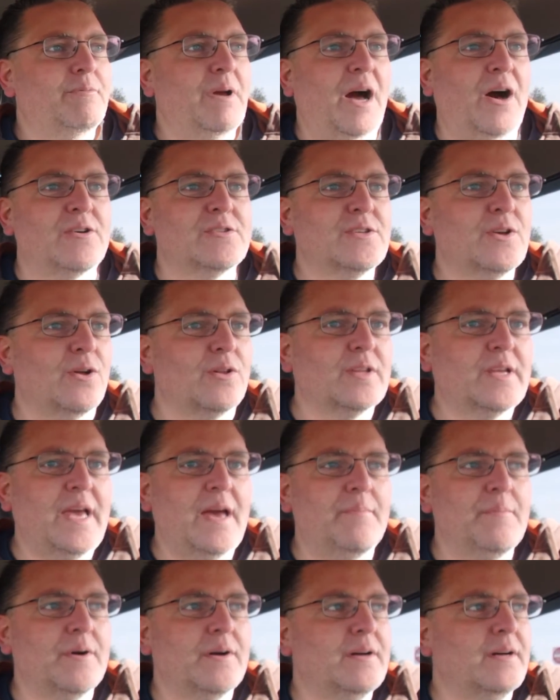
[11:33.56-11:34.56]
household
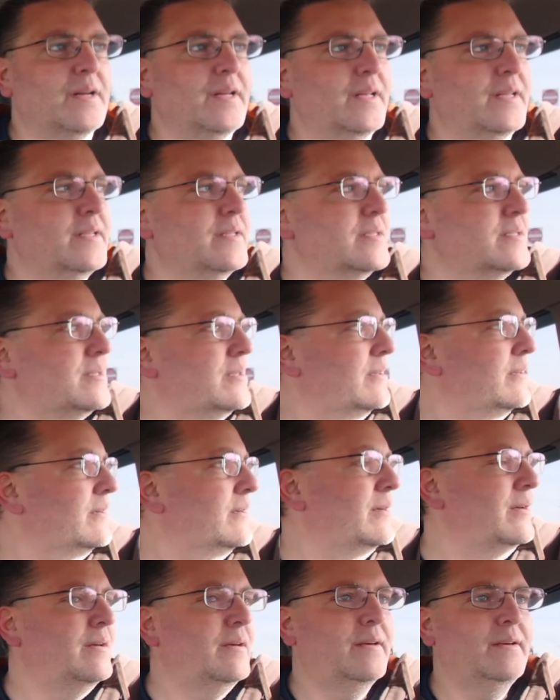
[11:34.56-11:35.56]
chemicals,
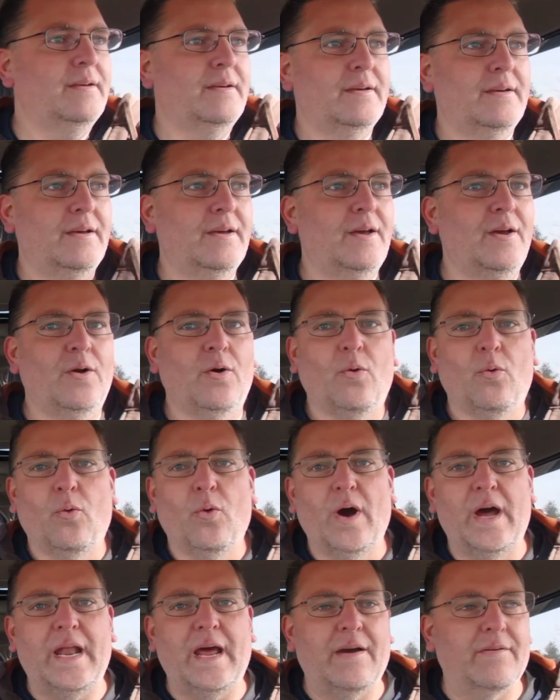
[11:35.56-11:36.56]

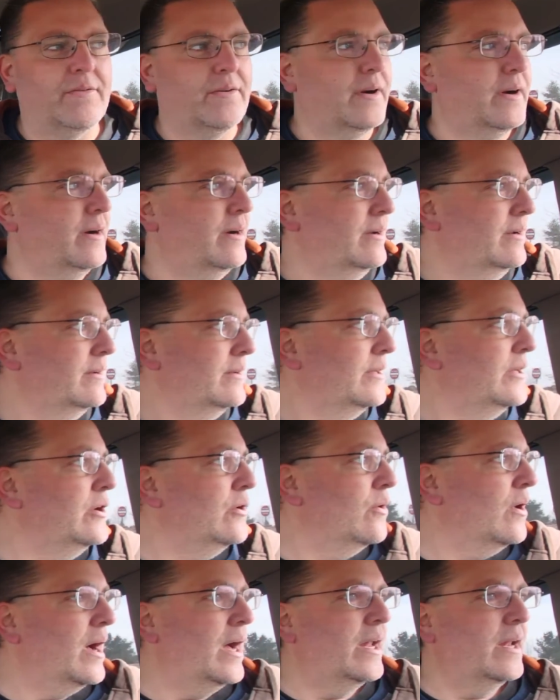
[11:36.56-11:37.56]
whatever
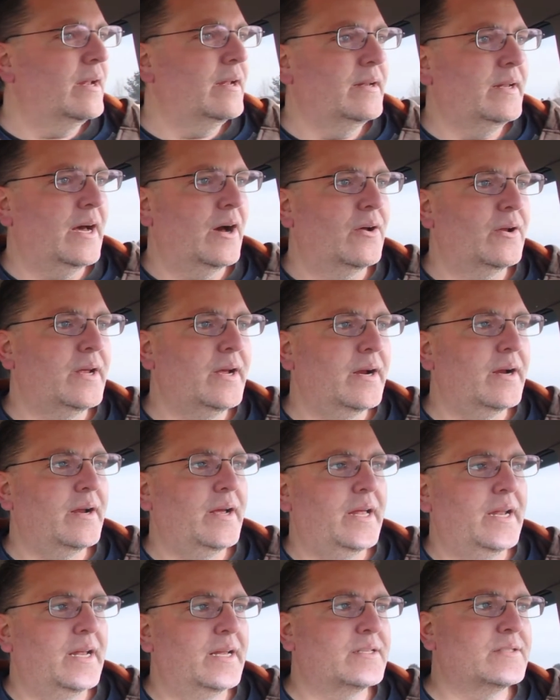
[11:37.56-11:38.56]
you want down here,
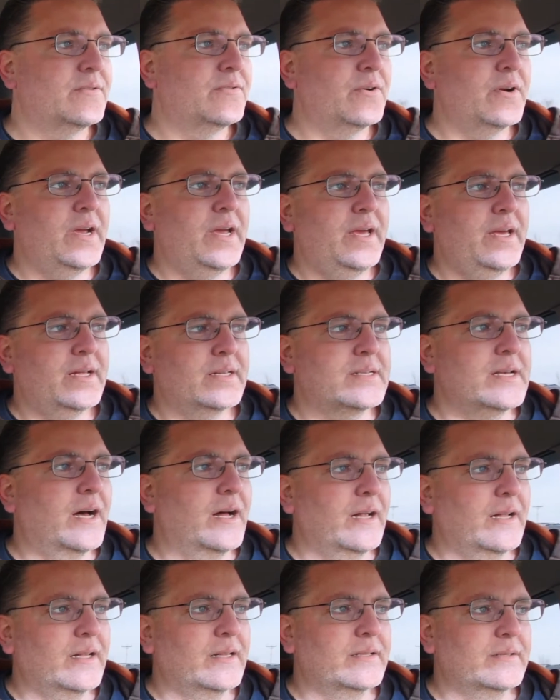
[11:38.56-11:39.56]
and it's free. It's
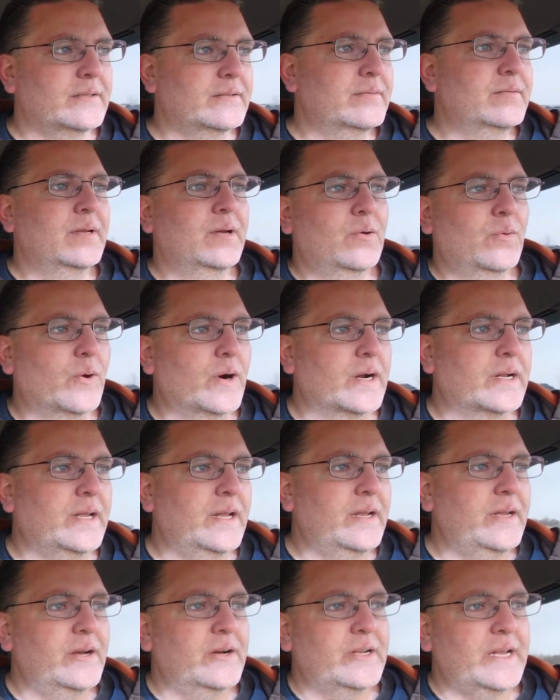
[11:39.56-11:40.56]
all worked
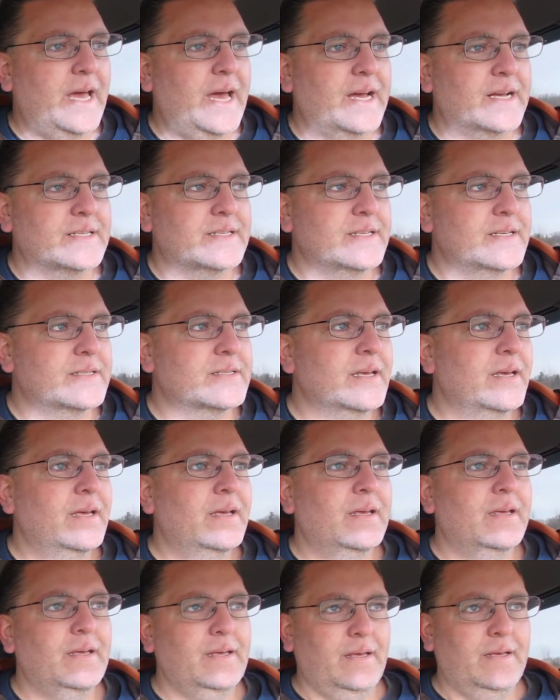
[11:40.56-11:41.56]
into your taxes.
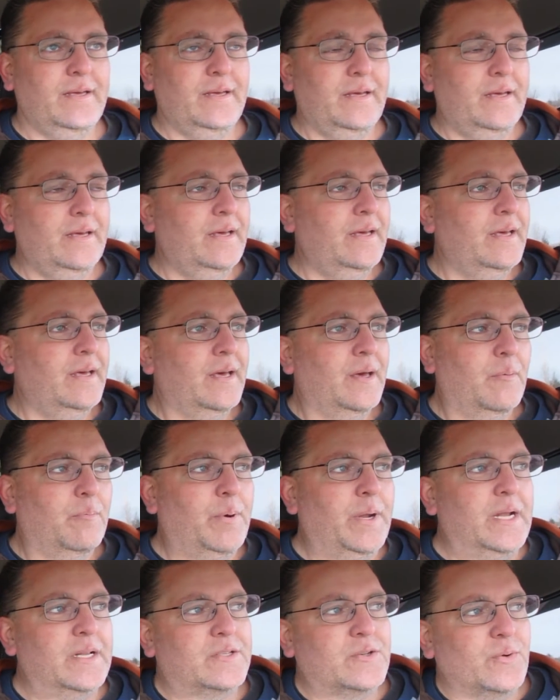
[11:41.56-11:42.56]

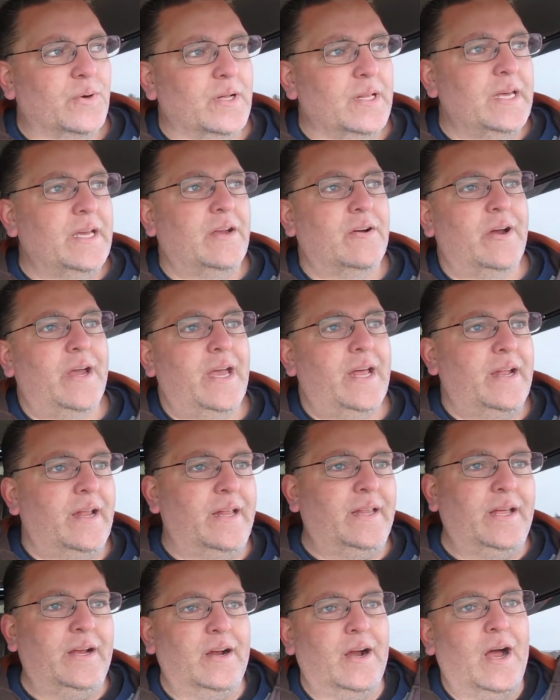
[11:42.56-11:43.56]
But it's really great,
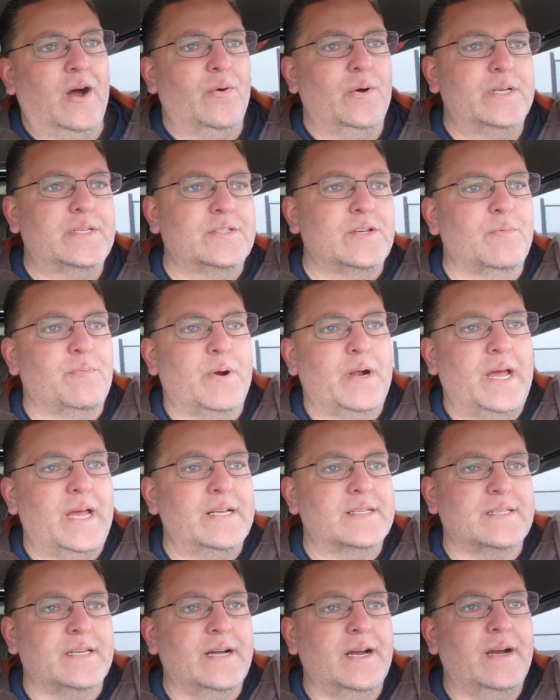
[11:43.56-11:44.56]
and they're always super
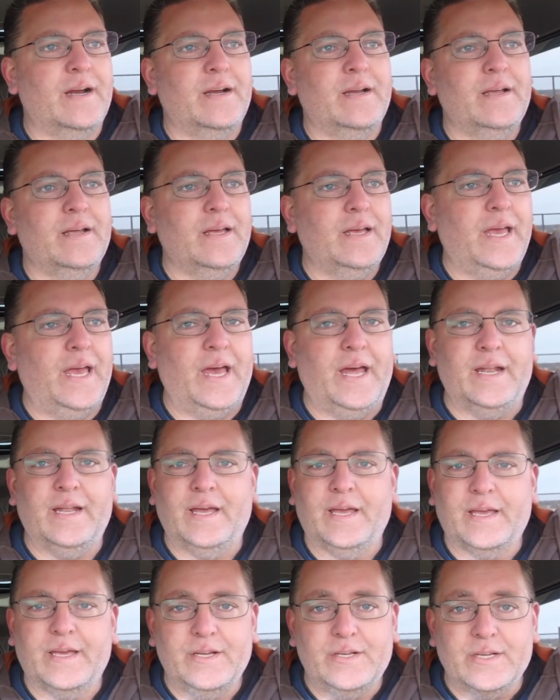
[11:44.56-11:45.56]
nice there. And
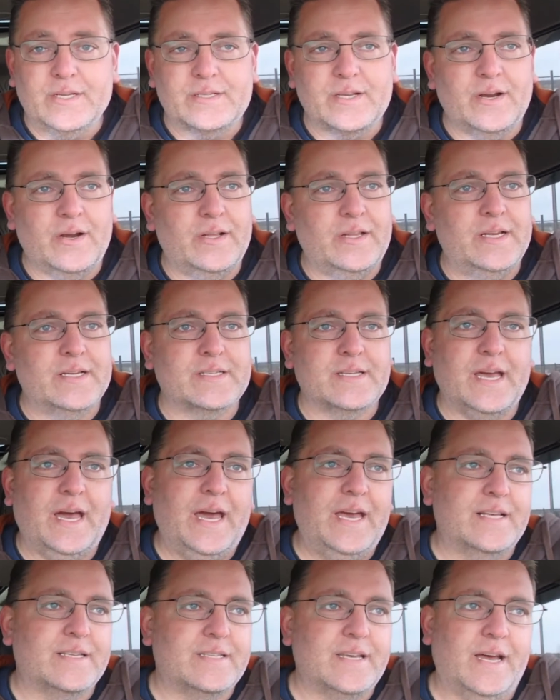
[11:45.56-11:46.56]
like you just heard, this
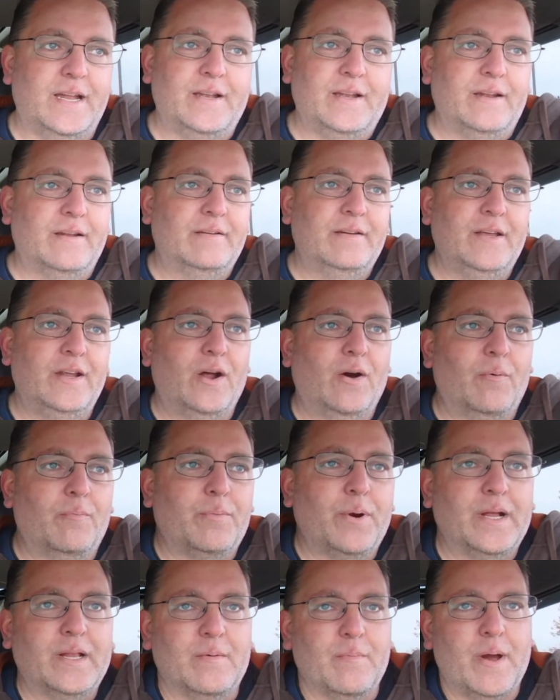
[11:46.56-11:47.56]
guy said, you know,
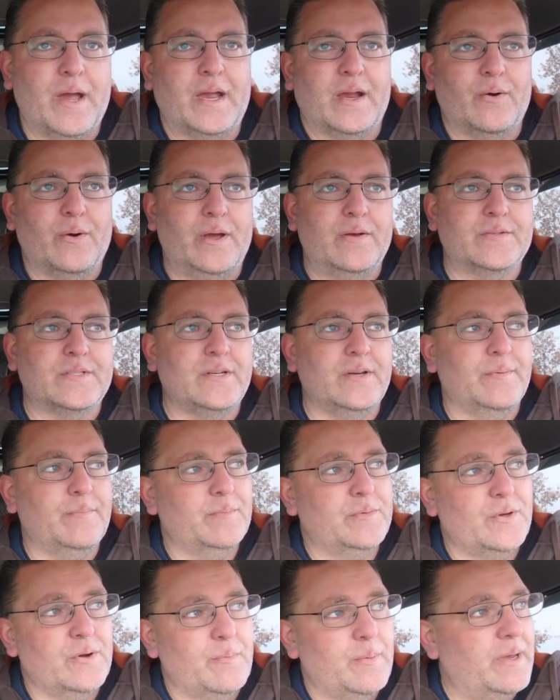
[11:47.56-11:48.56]
bring the microwaves
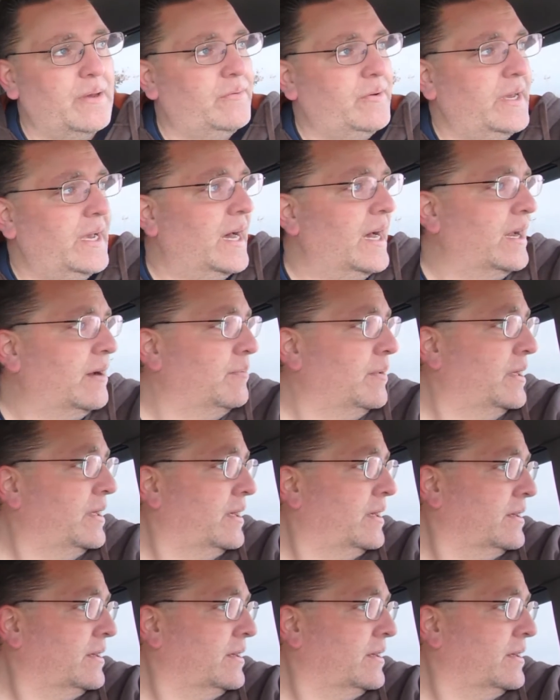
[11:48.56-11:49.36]
to me if you got them.